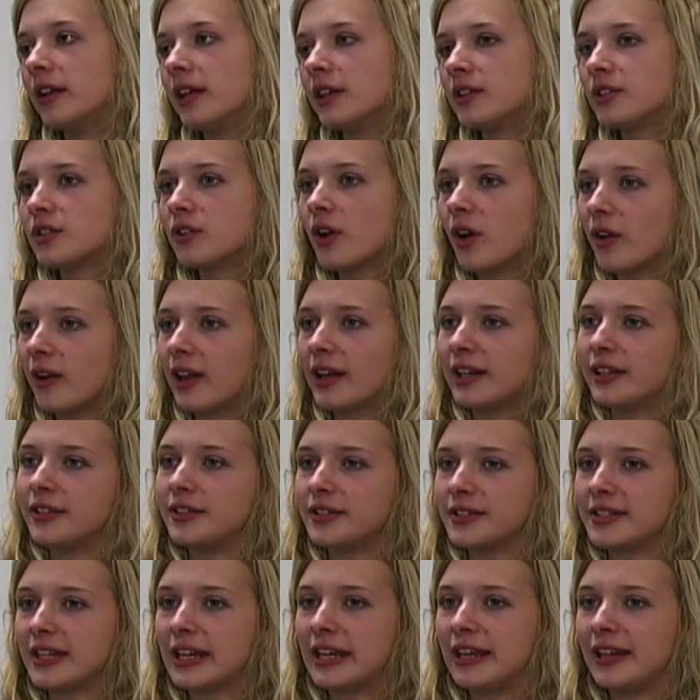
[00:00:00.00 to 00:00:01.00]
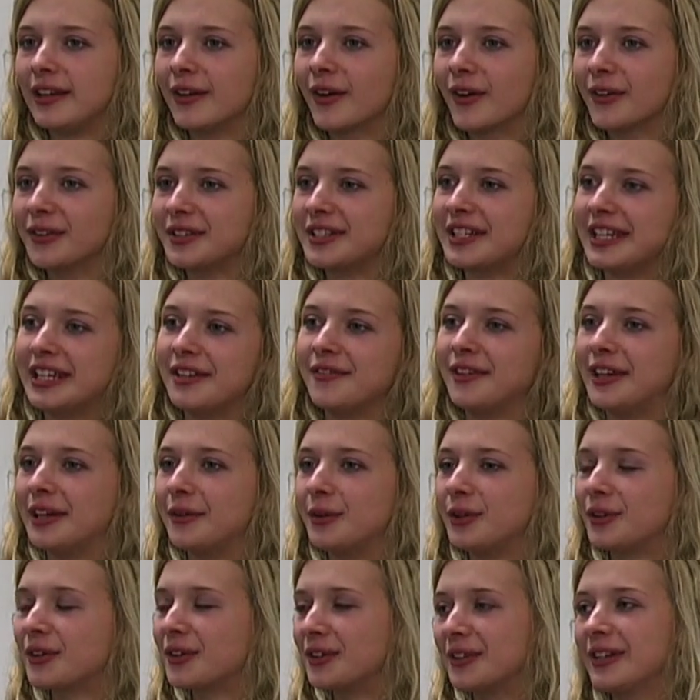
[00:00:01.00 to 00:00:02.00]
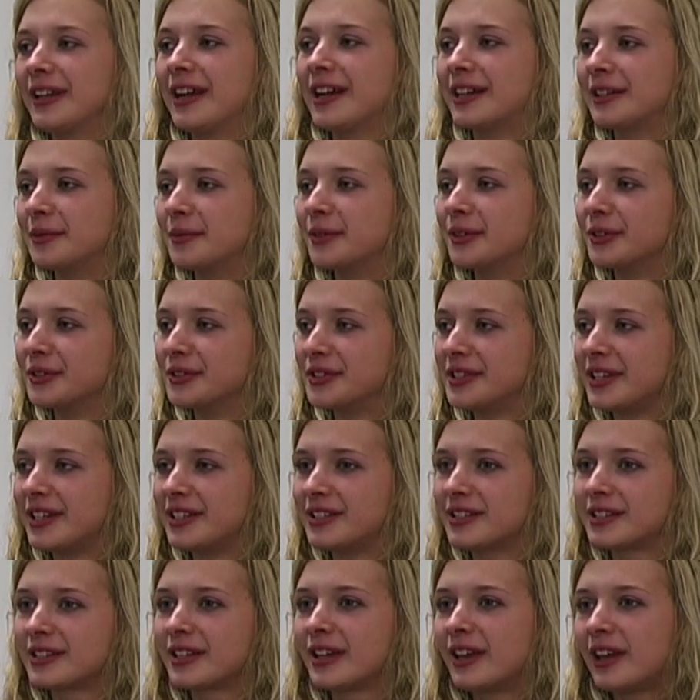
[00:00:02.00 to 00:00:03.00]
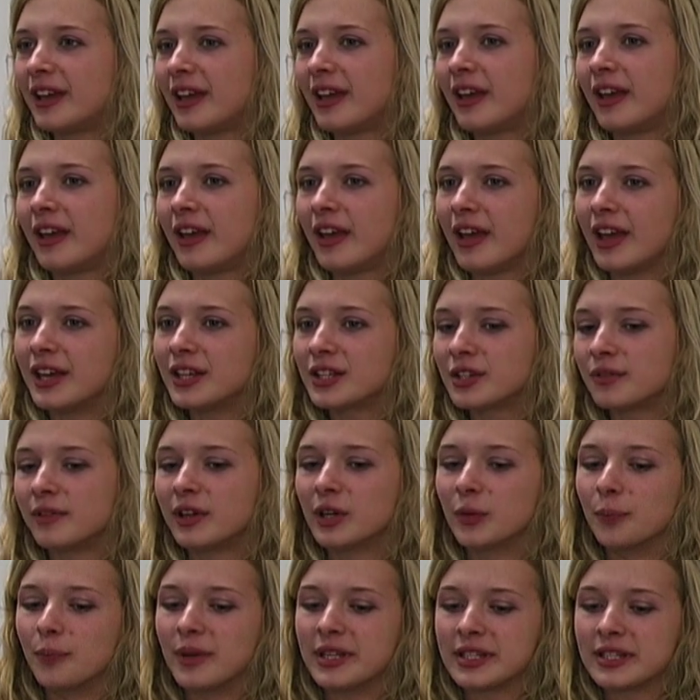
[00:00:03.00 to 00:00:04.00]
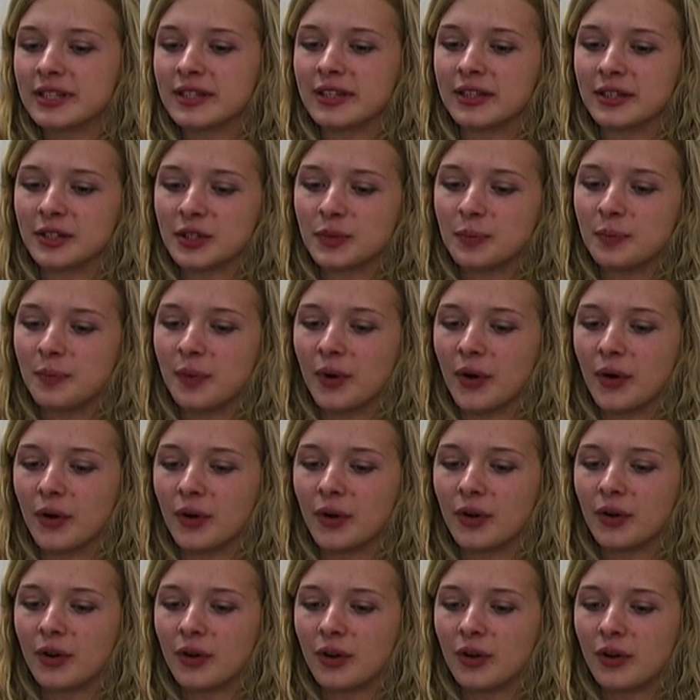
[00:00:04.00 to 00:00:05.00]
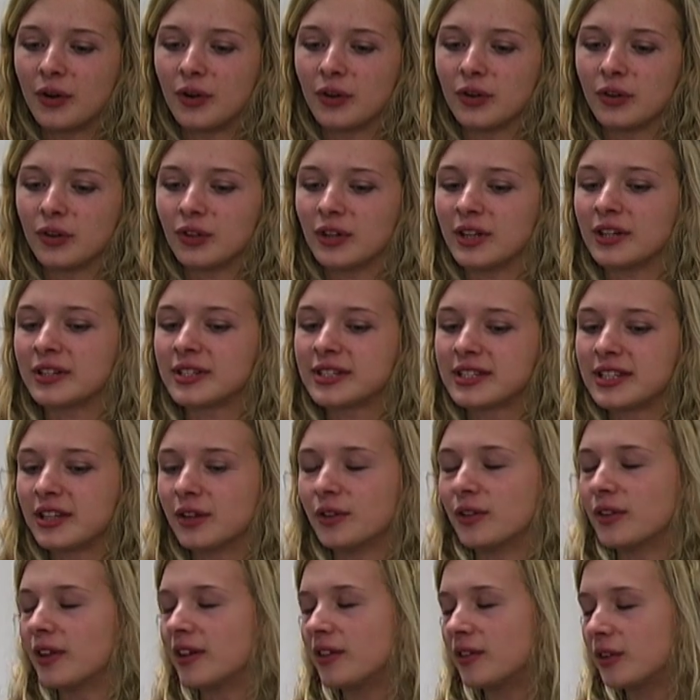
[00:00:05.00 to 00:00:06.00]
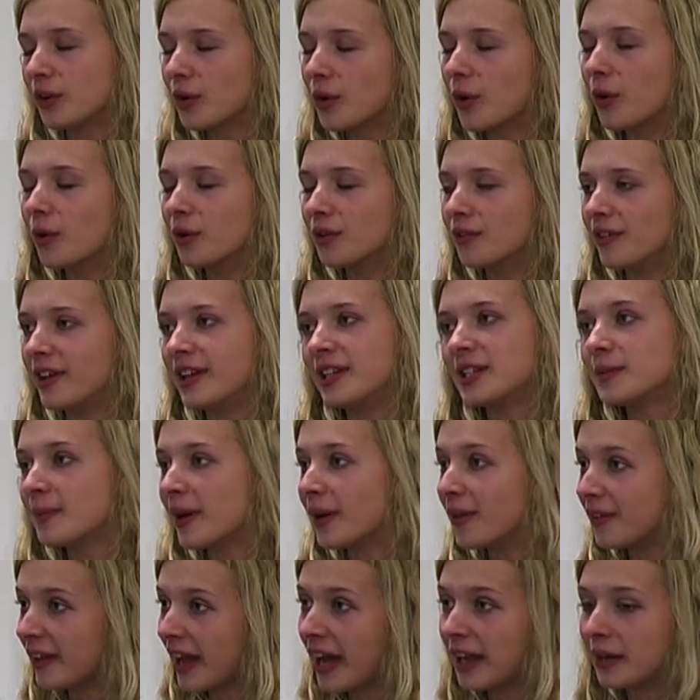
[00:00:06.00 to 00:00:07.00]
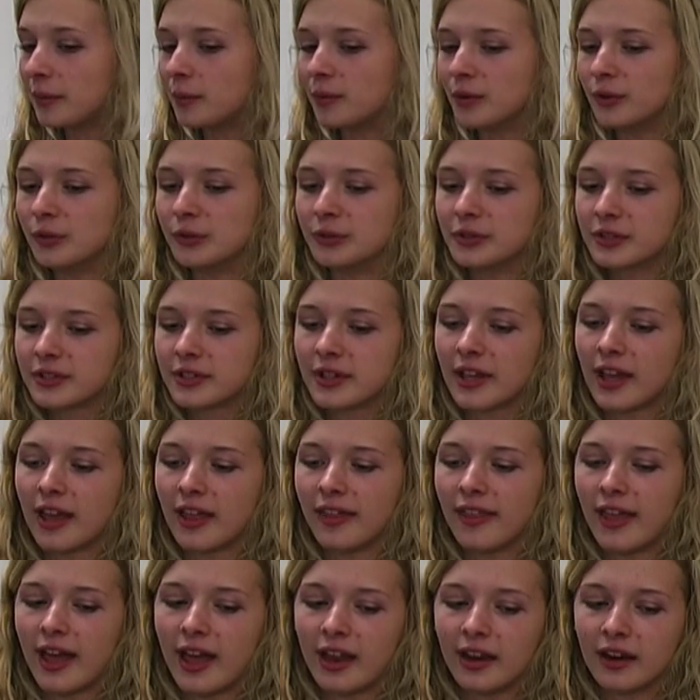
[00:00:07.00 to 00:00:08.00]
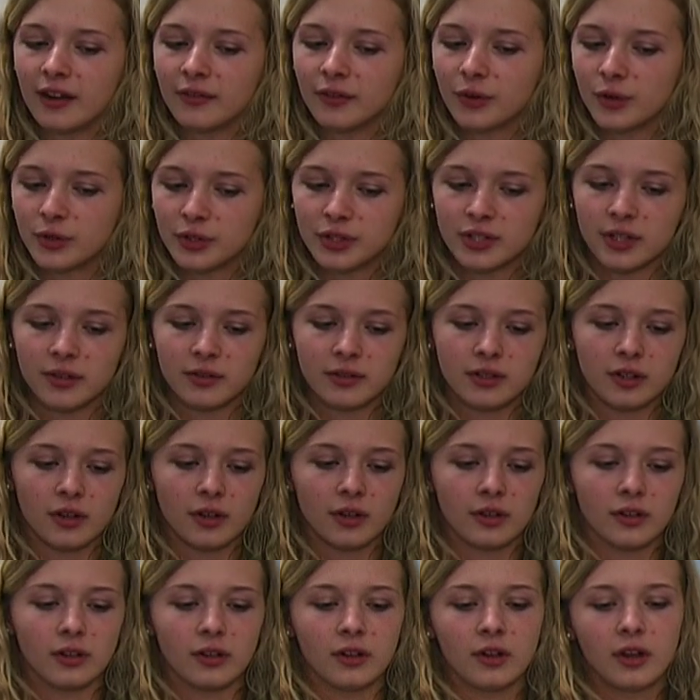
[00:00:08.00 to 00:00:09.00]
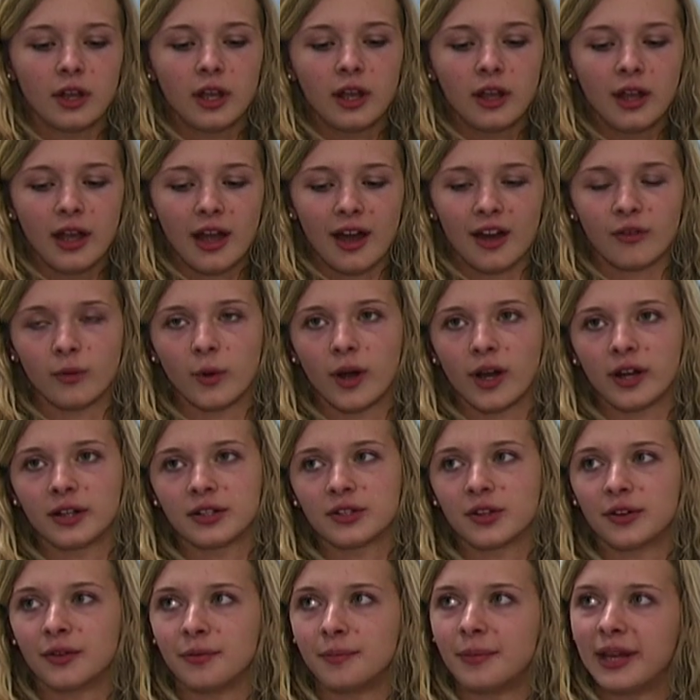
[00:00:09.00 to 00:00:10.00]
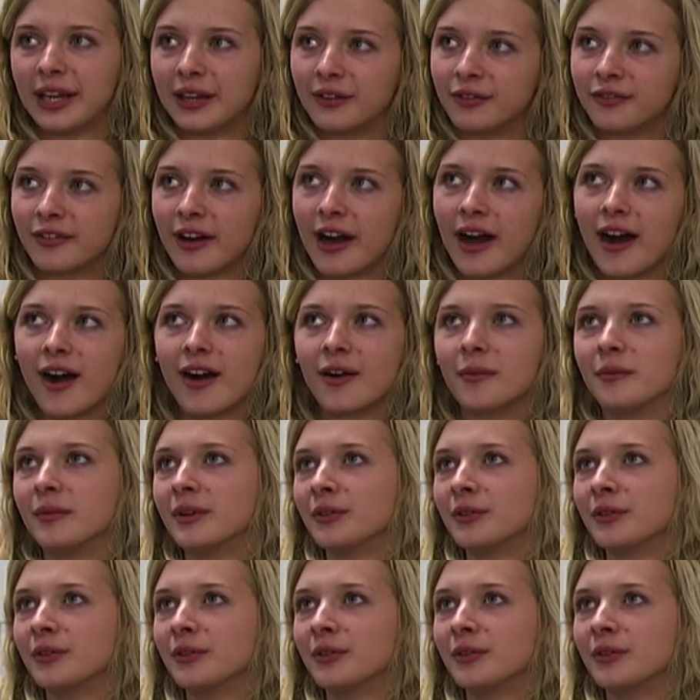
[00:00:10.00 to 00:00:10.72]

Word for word: It's not like you see on TV with cuddly animals. It's, it's a real business, but it's still at the core of it. It's about the animals. And then I've also done, I've worked on a pig farm.